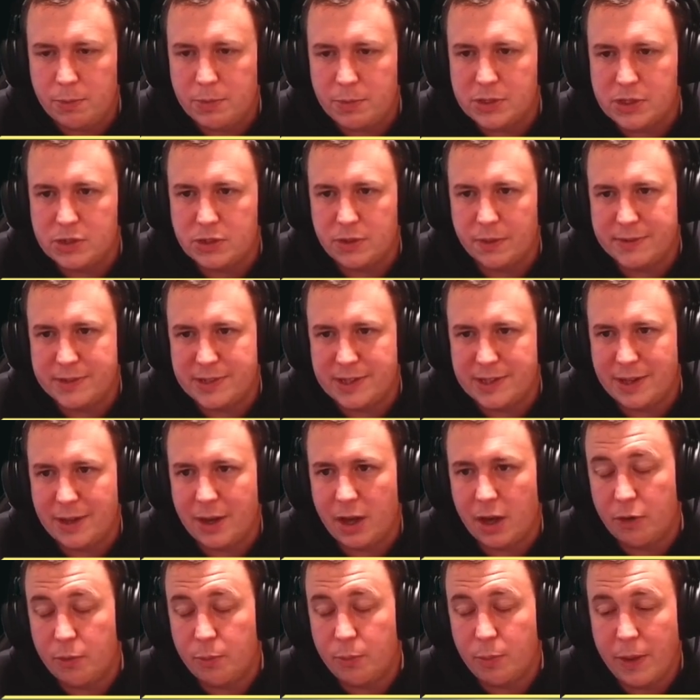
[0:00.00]
which is obviously
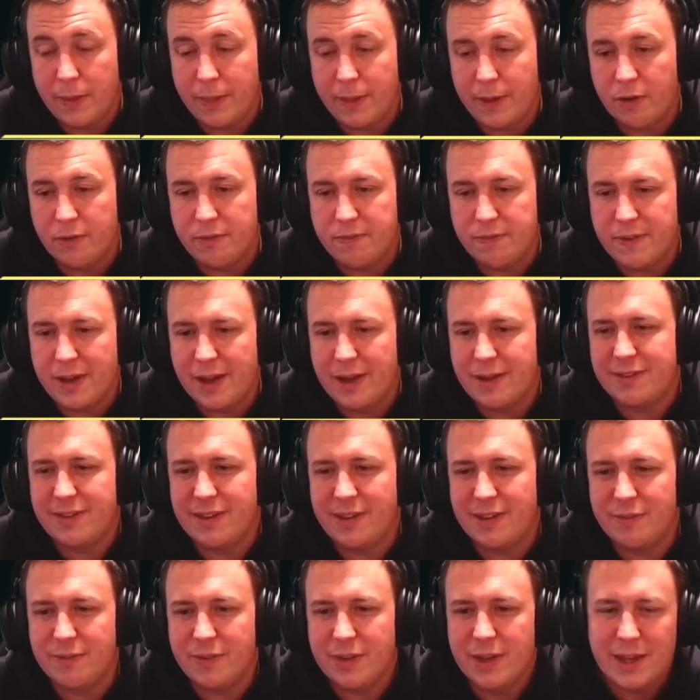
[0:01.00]
kind of when they're
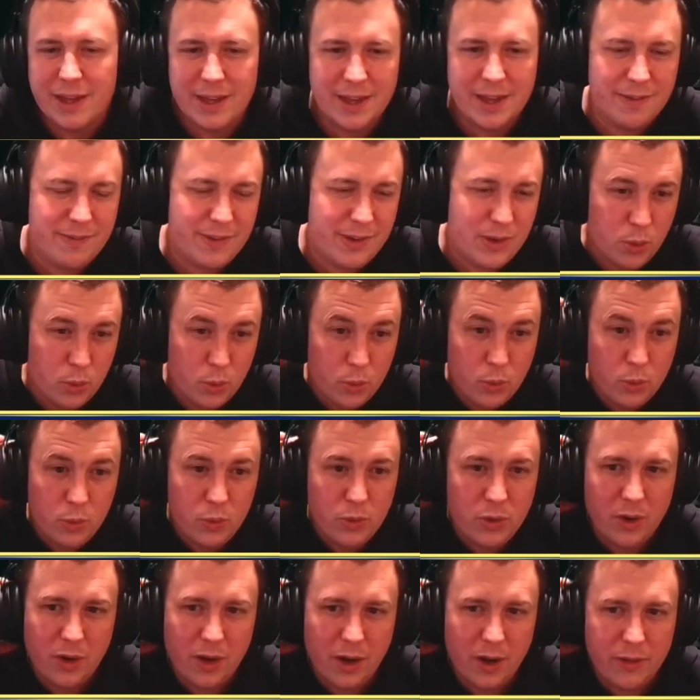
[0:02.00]
effective, giving all
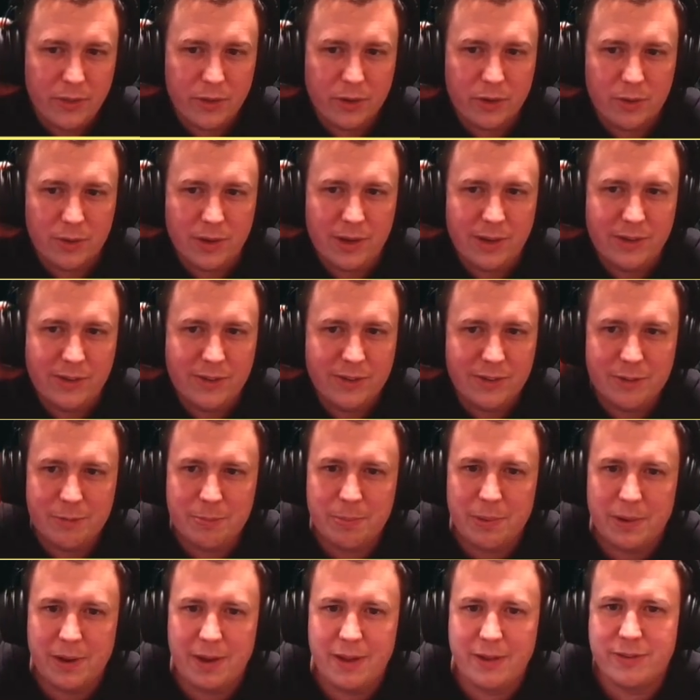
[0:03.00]
your other creatures
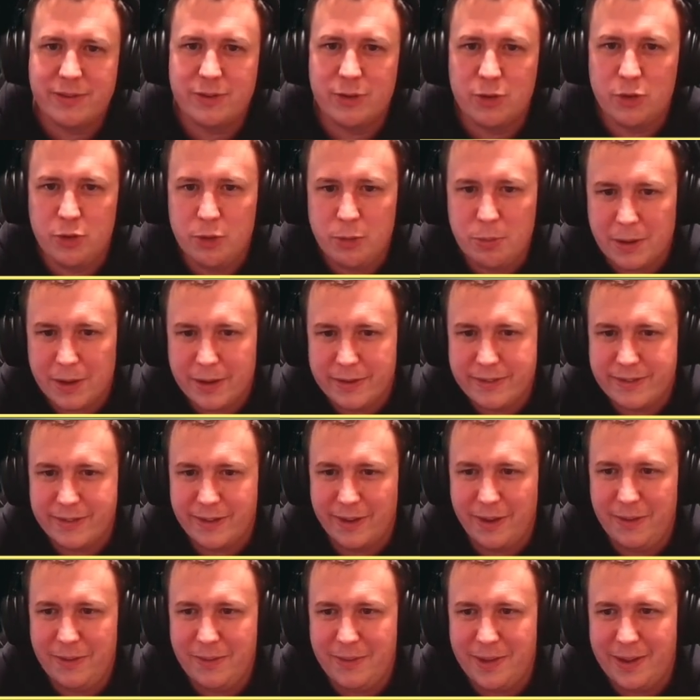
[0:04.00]

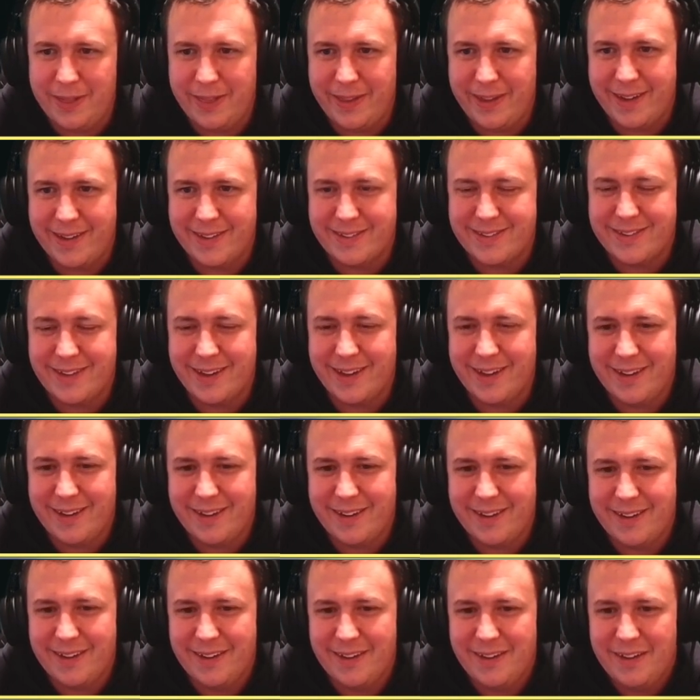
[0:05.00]
+2/+0 when they attack
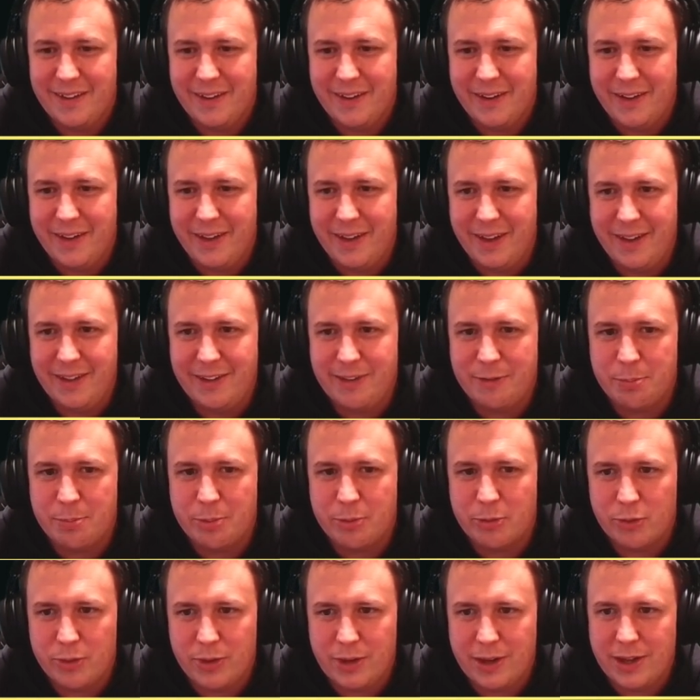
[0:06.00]
is
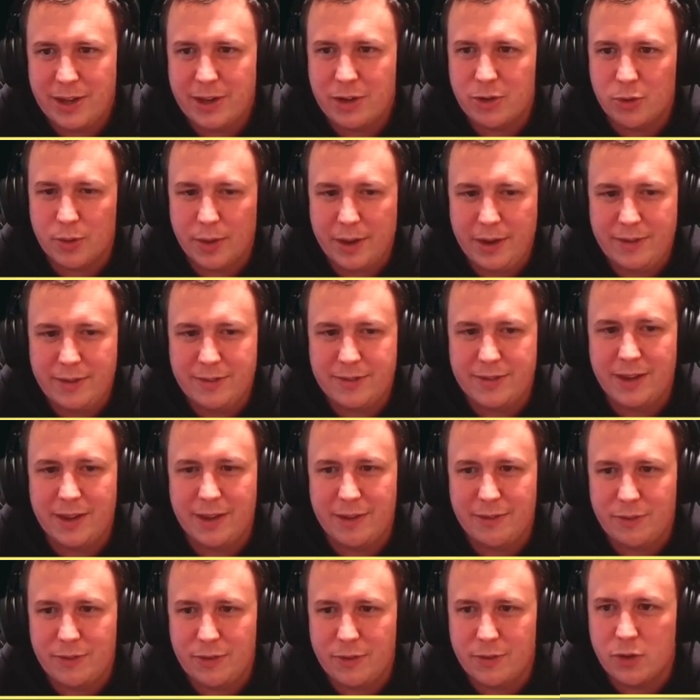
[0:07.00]
pretty crazy
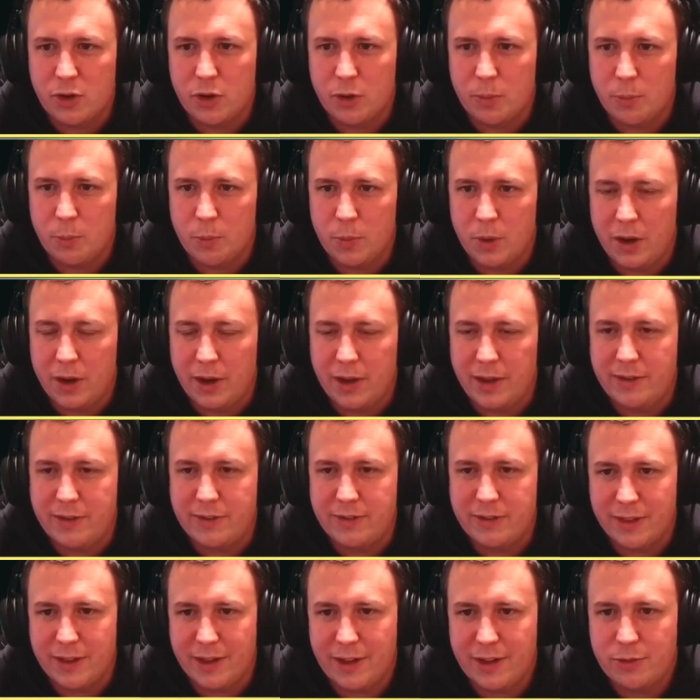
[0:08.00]
if you've gone wide. So
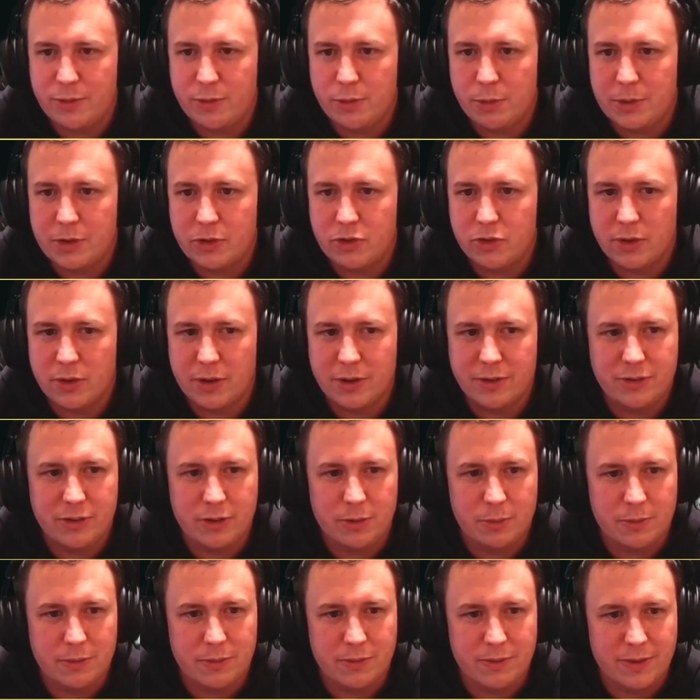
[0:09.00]
that is what we're trying to do
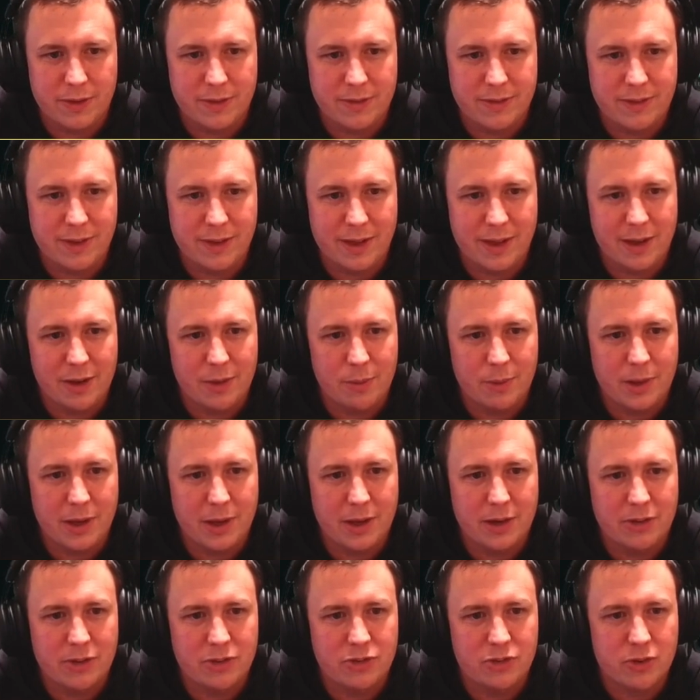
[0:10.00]
with this deck. We
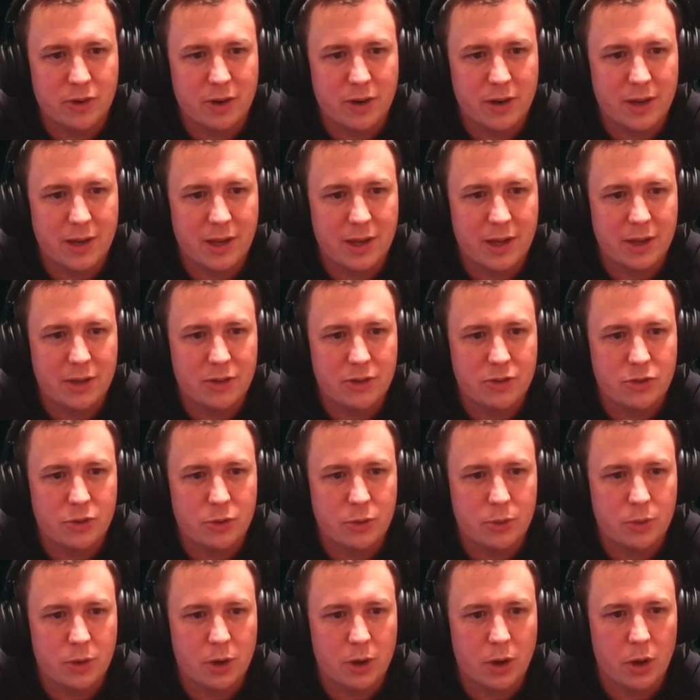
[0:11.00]
are trying to
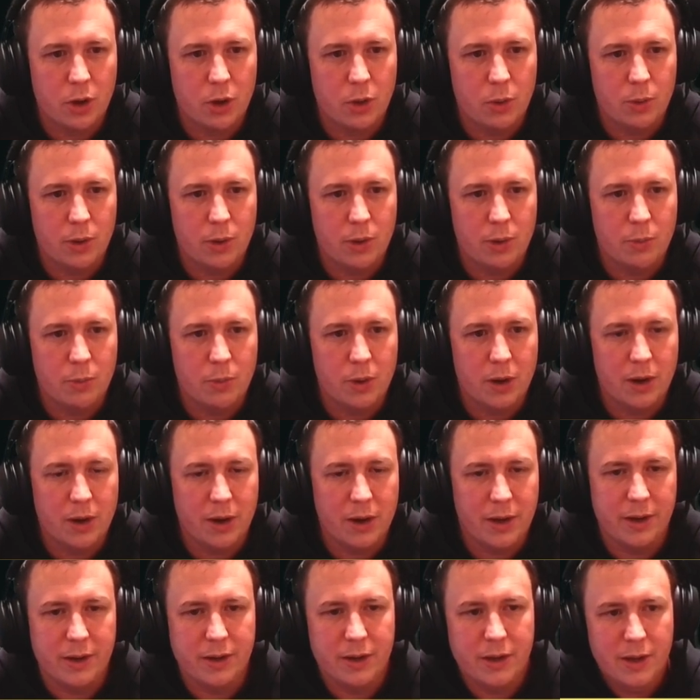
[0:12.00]
go
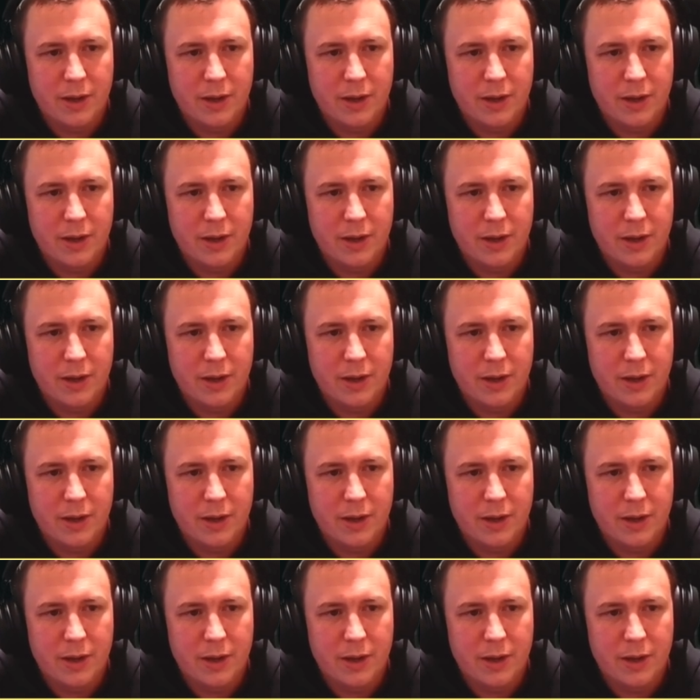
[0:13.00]
wide.